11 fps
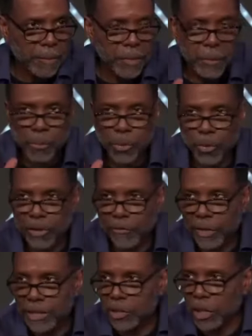The
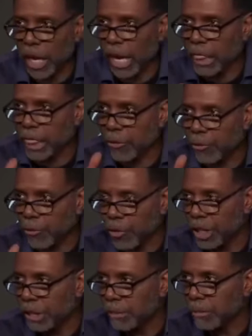privilege and the
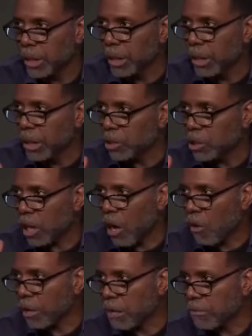freedom to
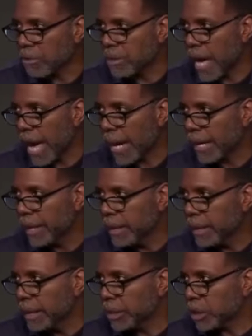call him daddy.
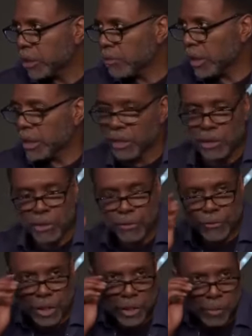Some of y'all need to go and
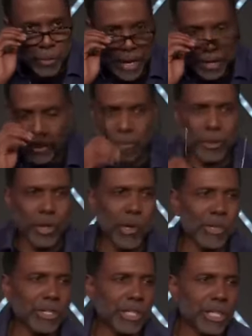fix your prayers up. You're
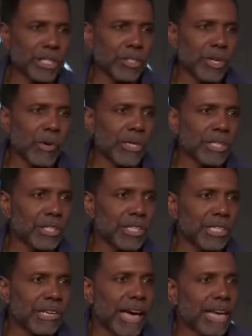going to
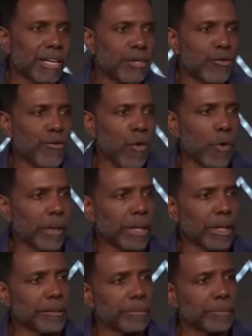your daddy too formally.